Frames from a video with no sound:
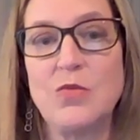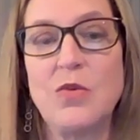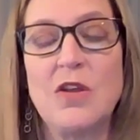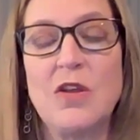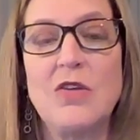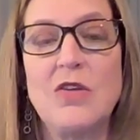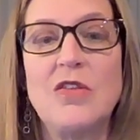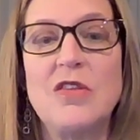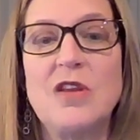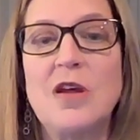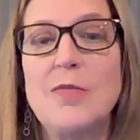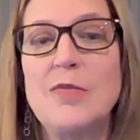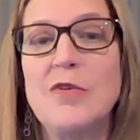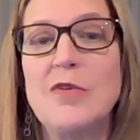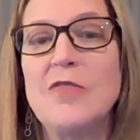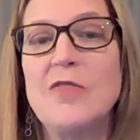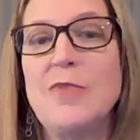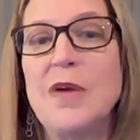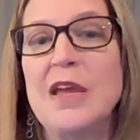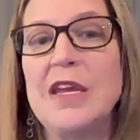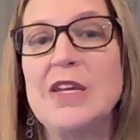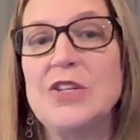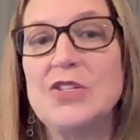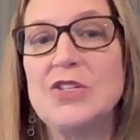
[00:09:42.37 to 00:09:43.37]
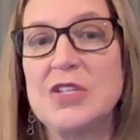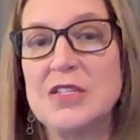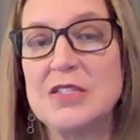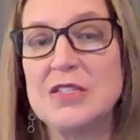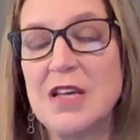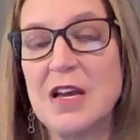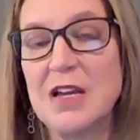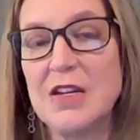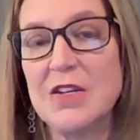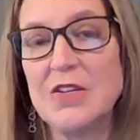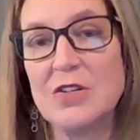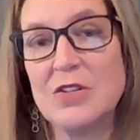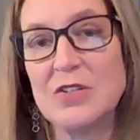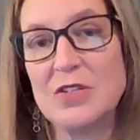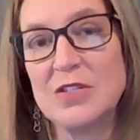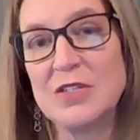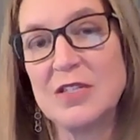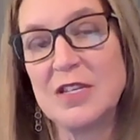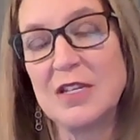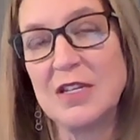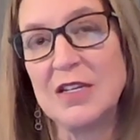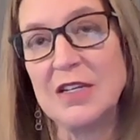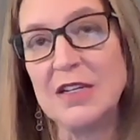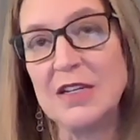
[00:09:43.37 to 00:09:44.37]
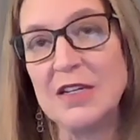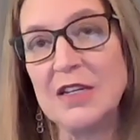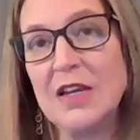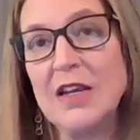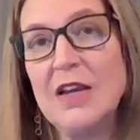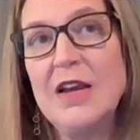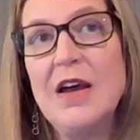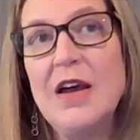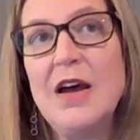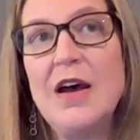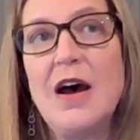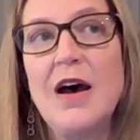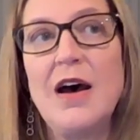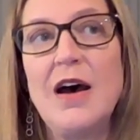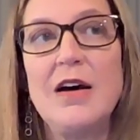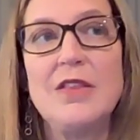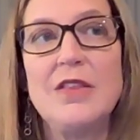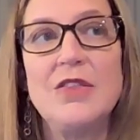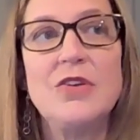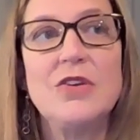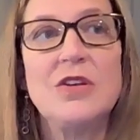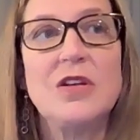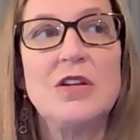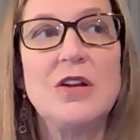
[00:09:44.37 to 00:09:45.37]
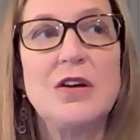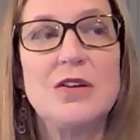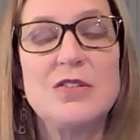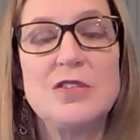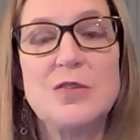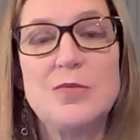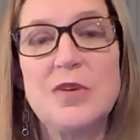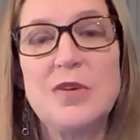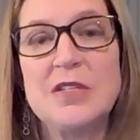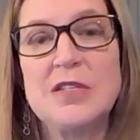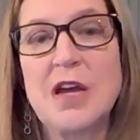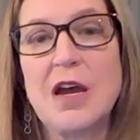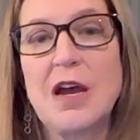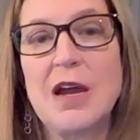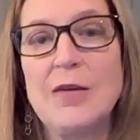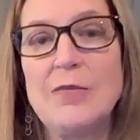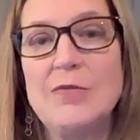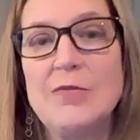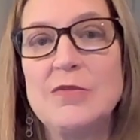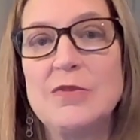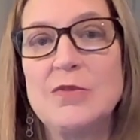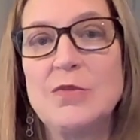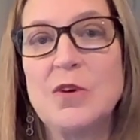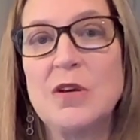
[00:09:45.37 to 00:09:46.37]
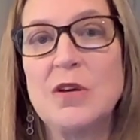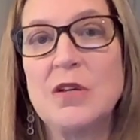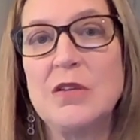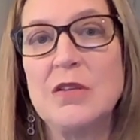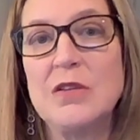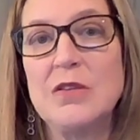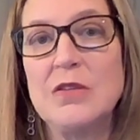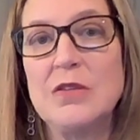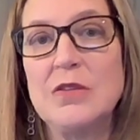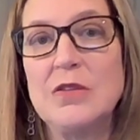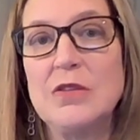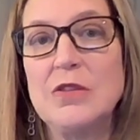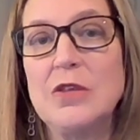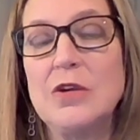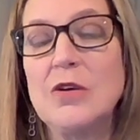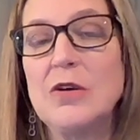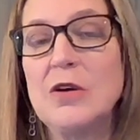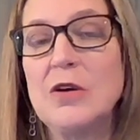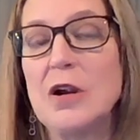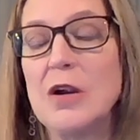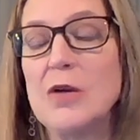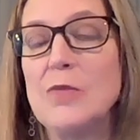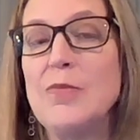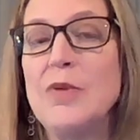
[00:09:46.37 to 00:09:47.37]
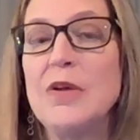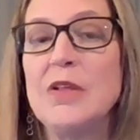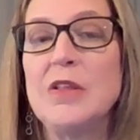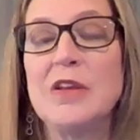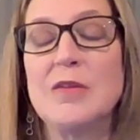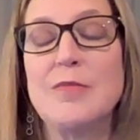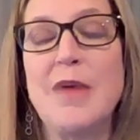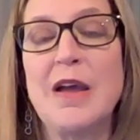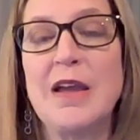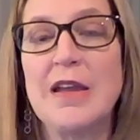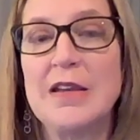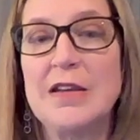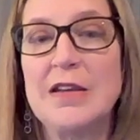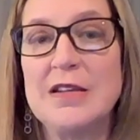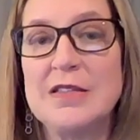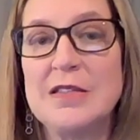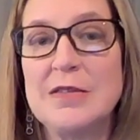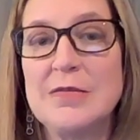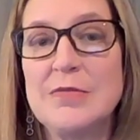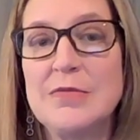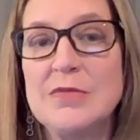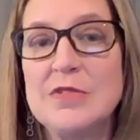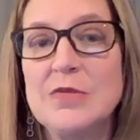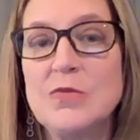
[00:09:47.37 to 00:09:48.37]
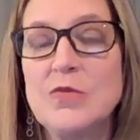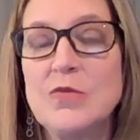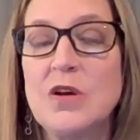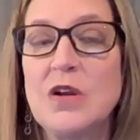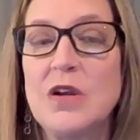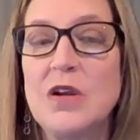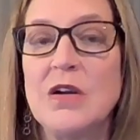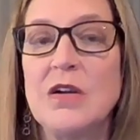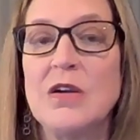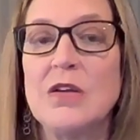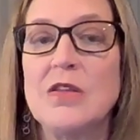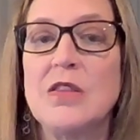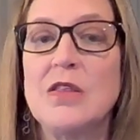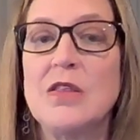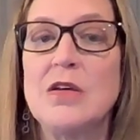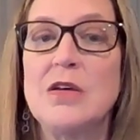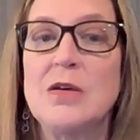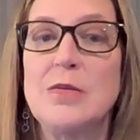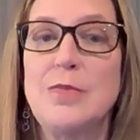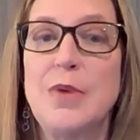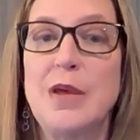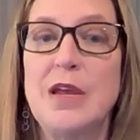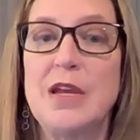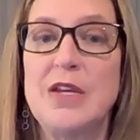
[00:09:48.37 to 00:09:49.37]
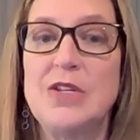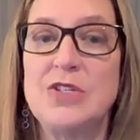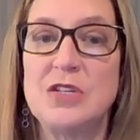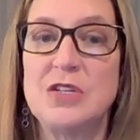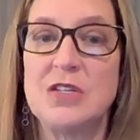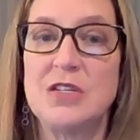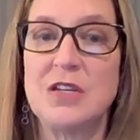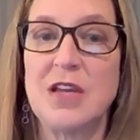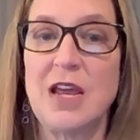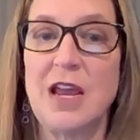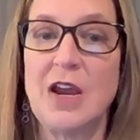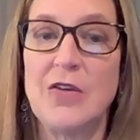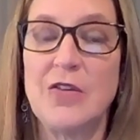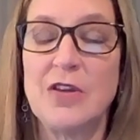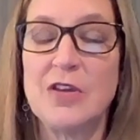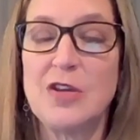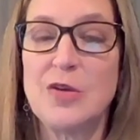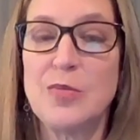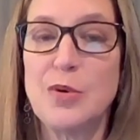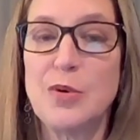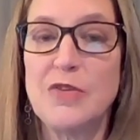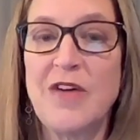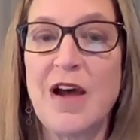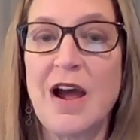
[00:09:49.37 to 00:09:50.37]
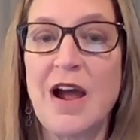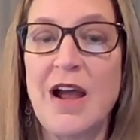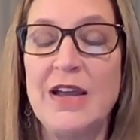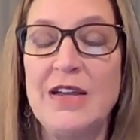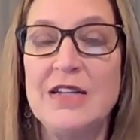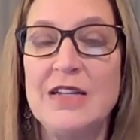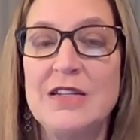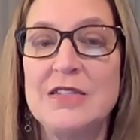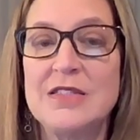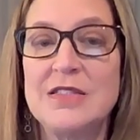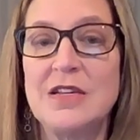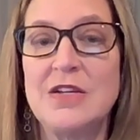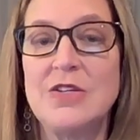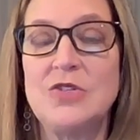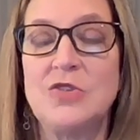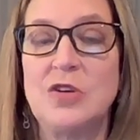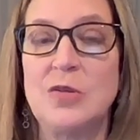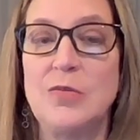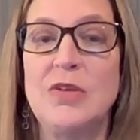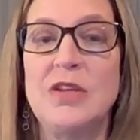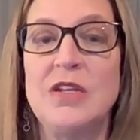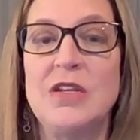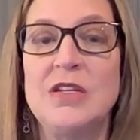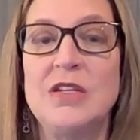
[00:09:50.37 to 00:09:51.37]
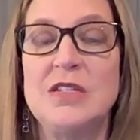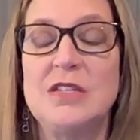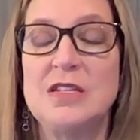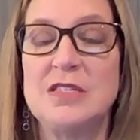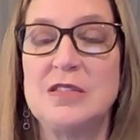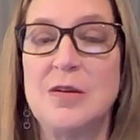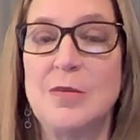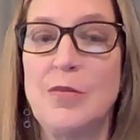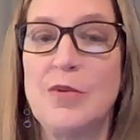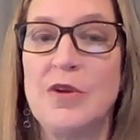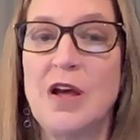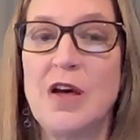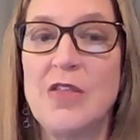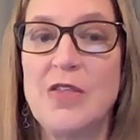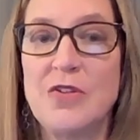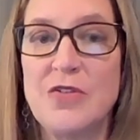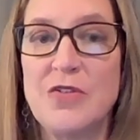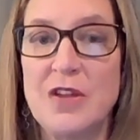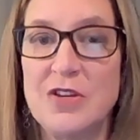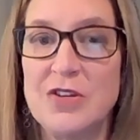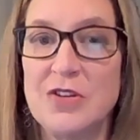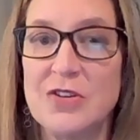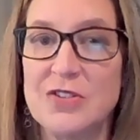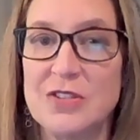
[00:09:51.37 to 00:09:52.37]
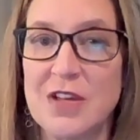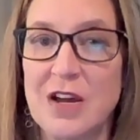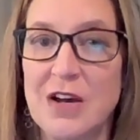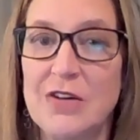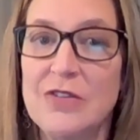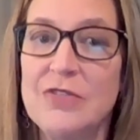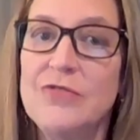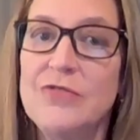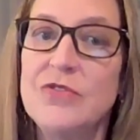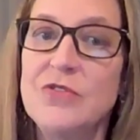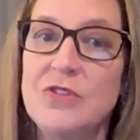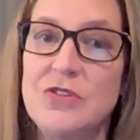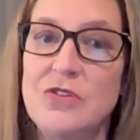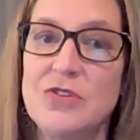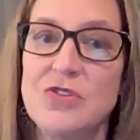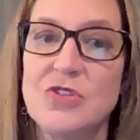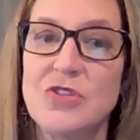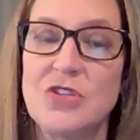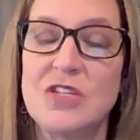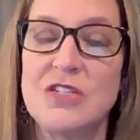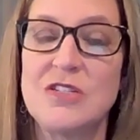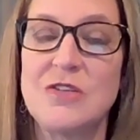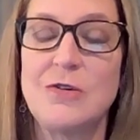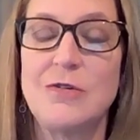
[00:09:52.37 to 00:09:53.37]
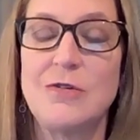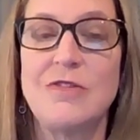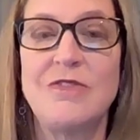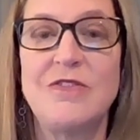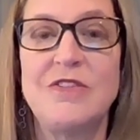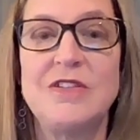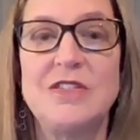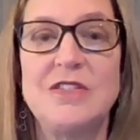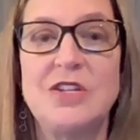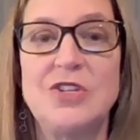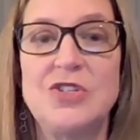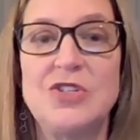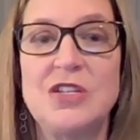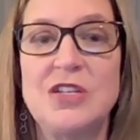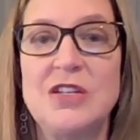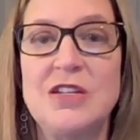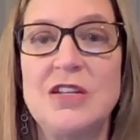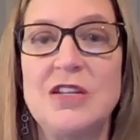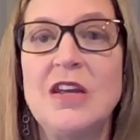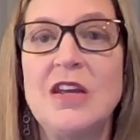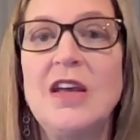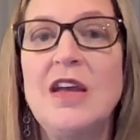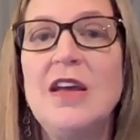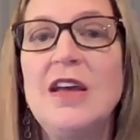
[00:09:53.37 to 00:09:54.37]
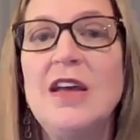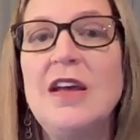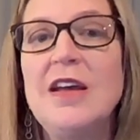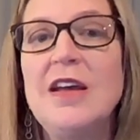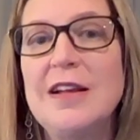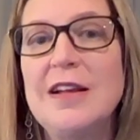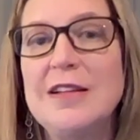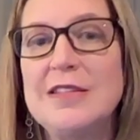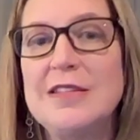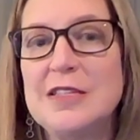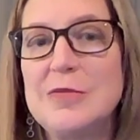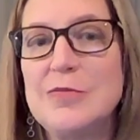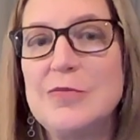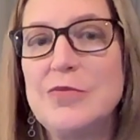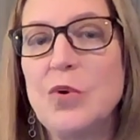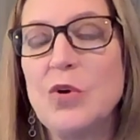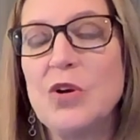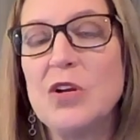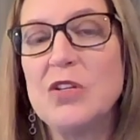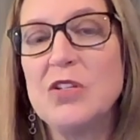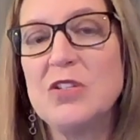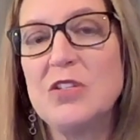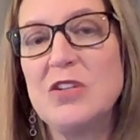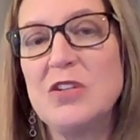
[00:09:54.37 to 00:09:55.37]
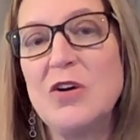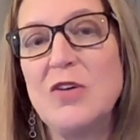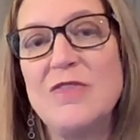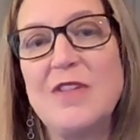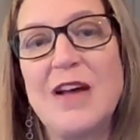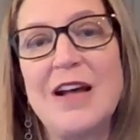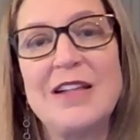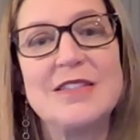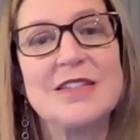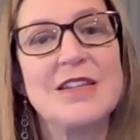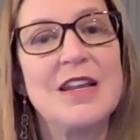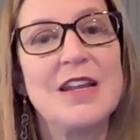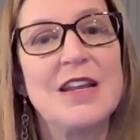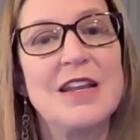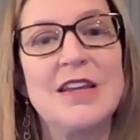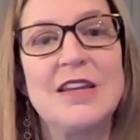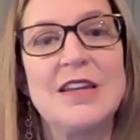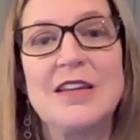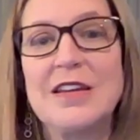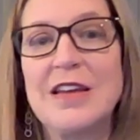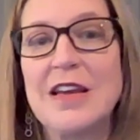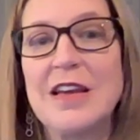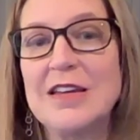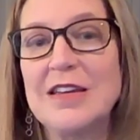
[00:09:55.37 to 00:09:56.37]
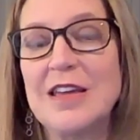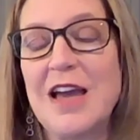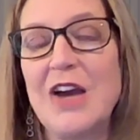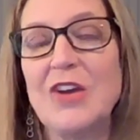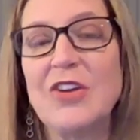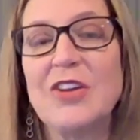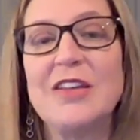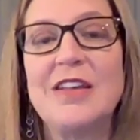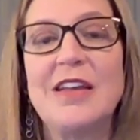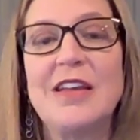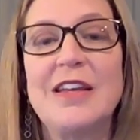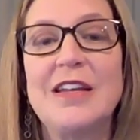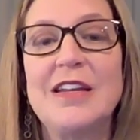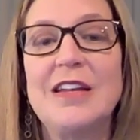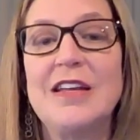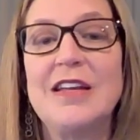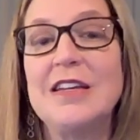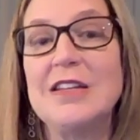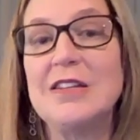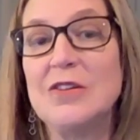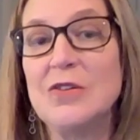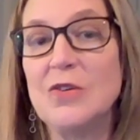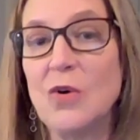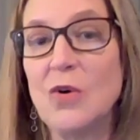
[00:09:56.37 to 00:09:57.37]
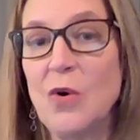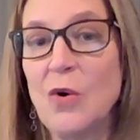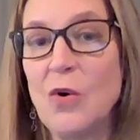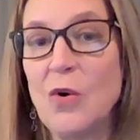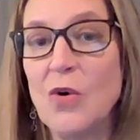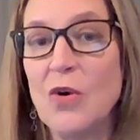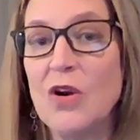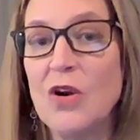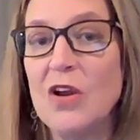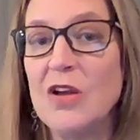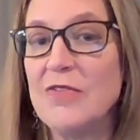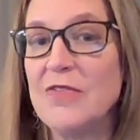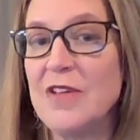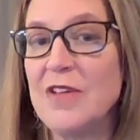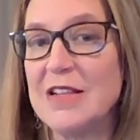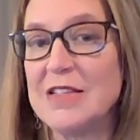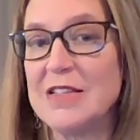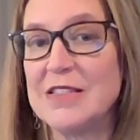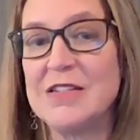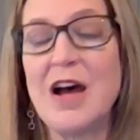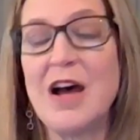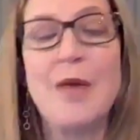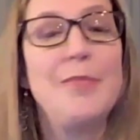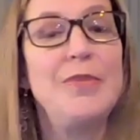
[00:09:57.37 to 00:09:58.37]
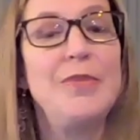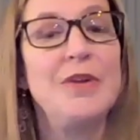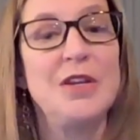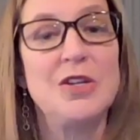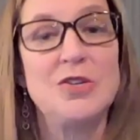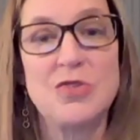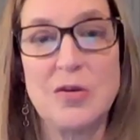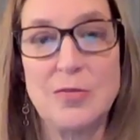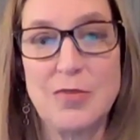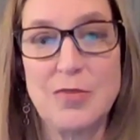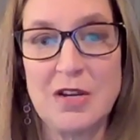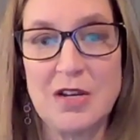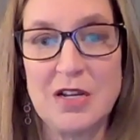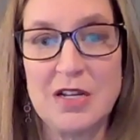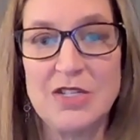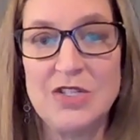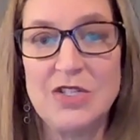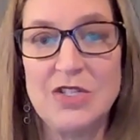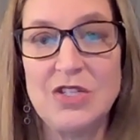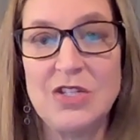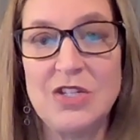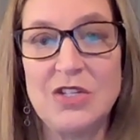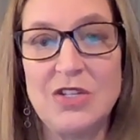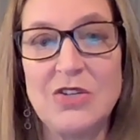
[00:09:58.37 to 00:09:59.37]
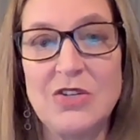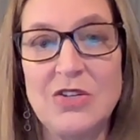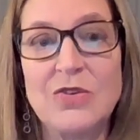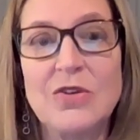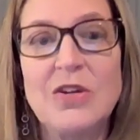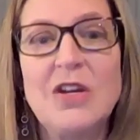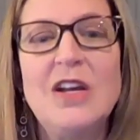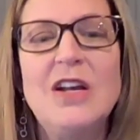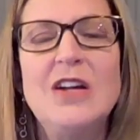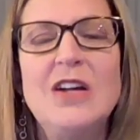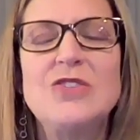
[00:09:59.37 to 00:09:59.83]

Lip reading: What are the number of patients that you're seeing? There can also be times when there are billing mechanisms where the patient care that you provide is attributed to someone other than yourself, usually to a physician. It's important to know if that's getting calculated in or if that's not being attributed to you.